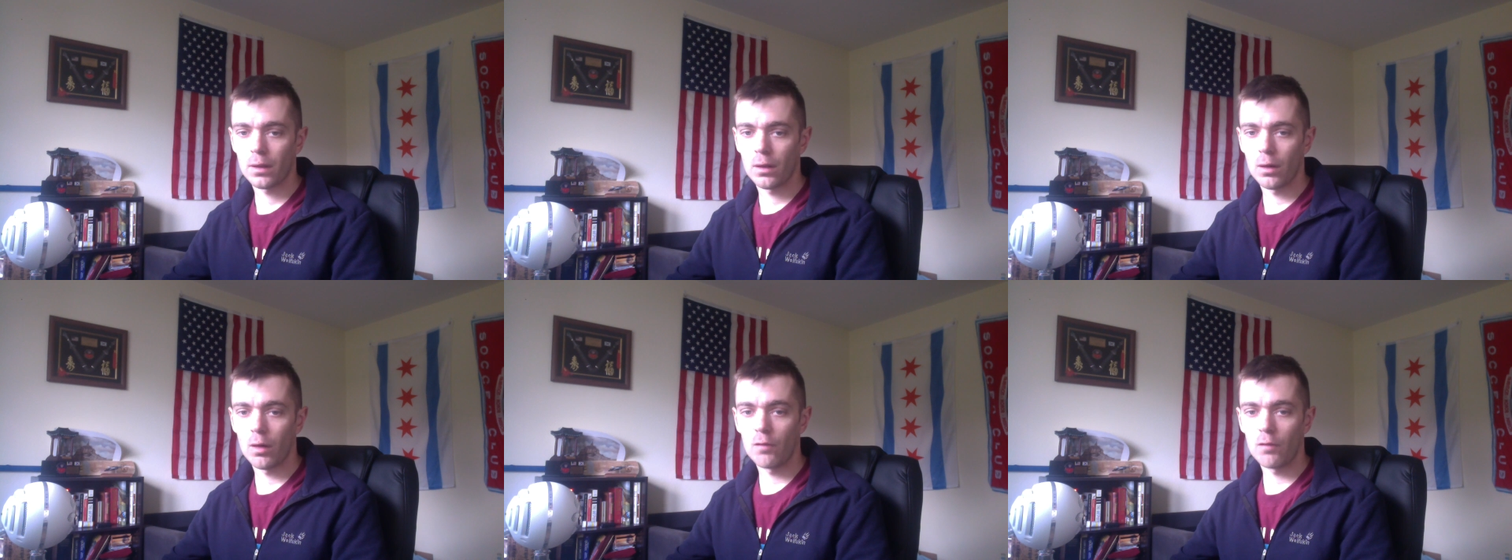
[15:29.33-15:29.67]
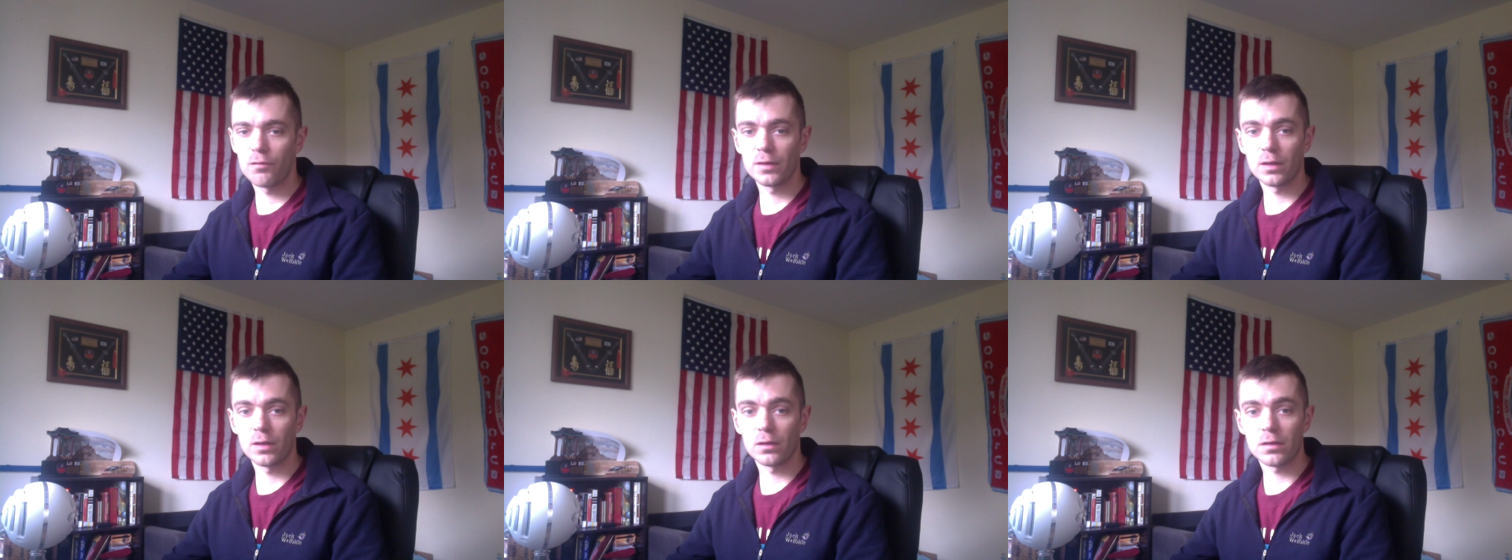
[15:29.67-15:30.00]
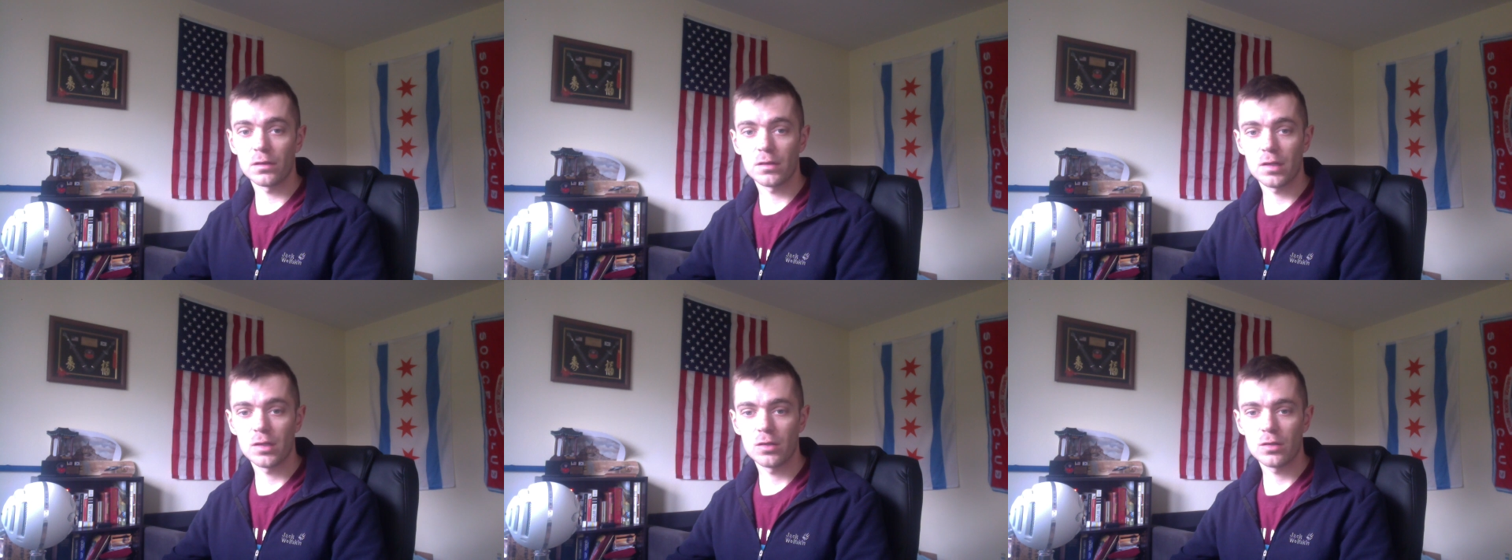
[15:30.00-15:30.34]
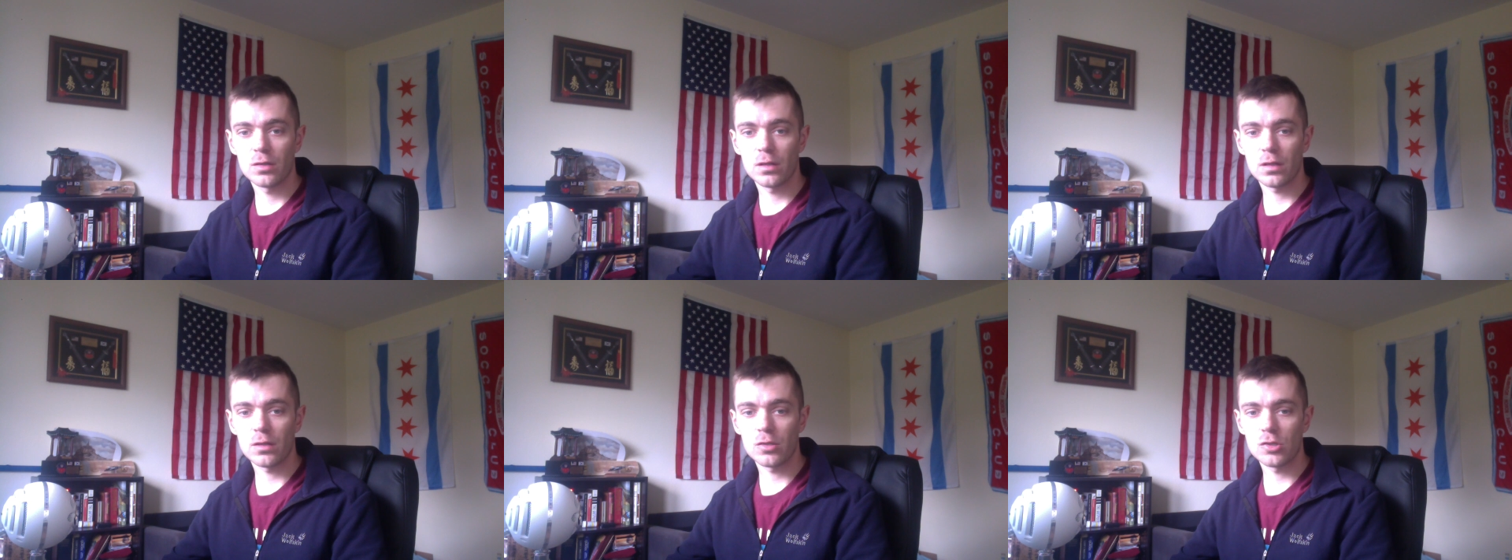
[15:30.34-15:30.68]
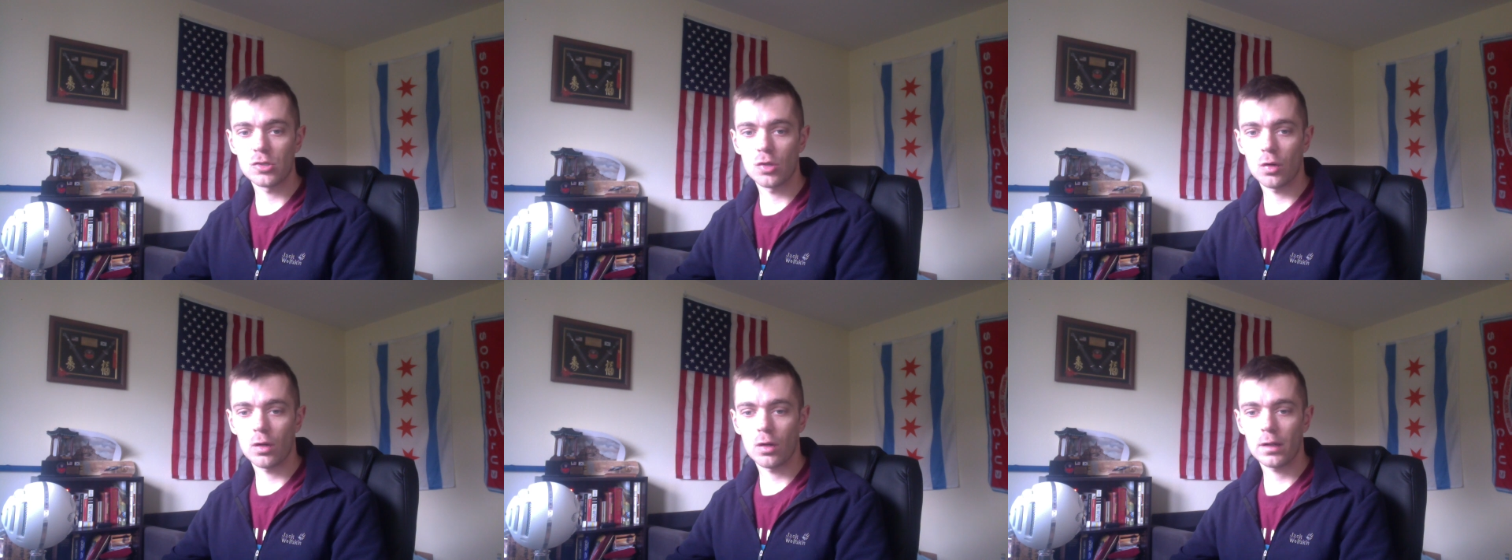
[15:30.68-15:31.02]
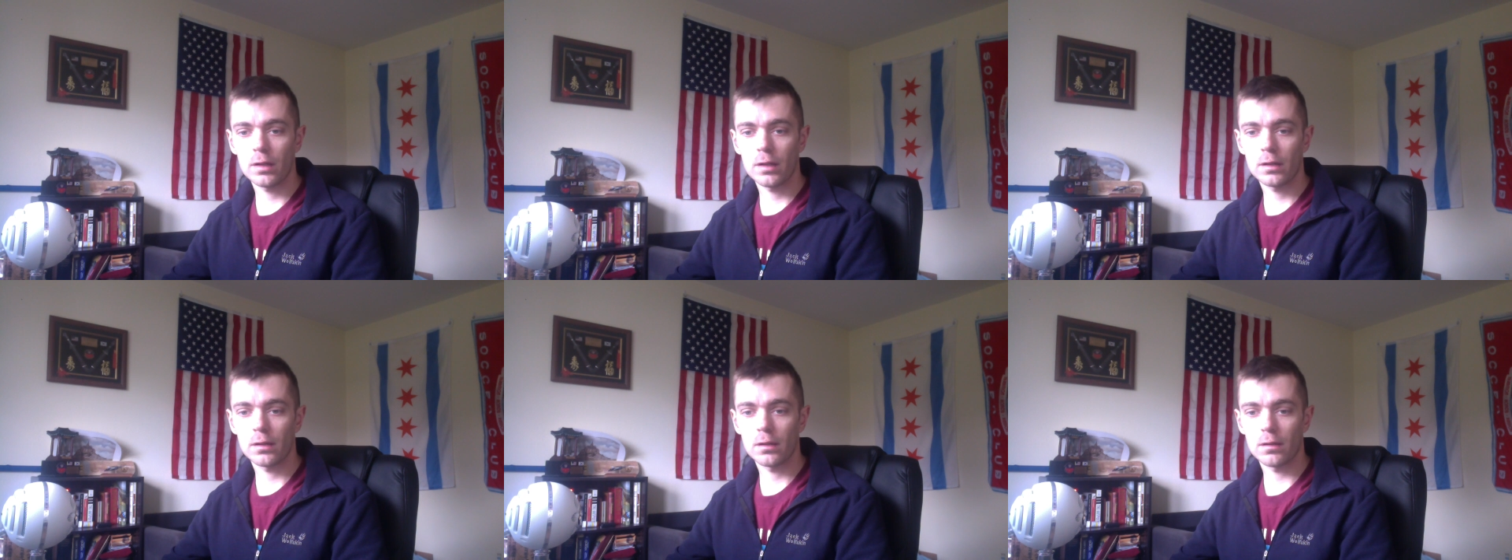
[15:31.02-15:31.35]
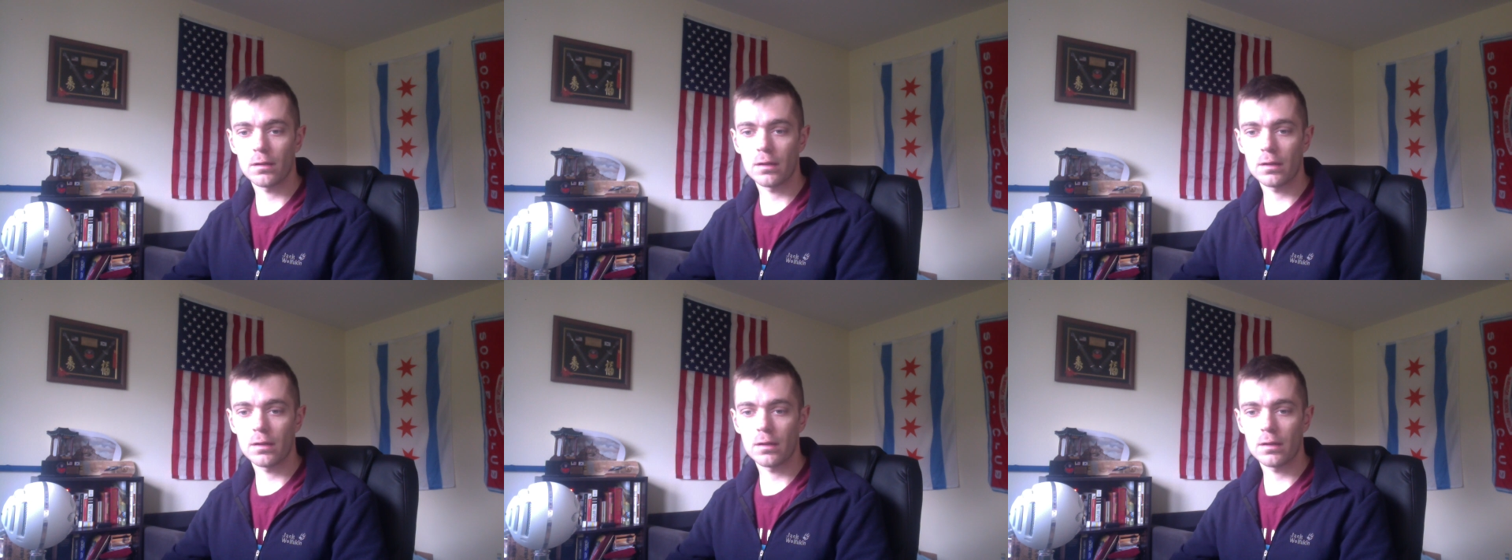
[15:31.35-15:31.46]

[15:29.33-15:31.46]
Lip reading: hopefully you'll continue to enjoy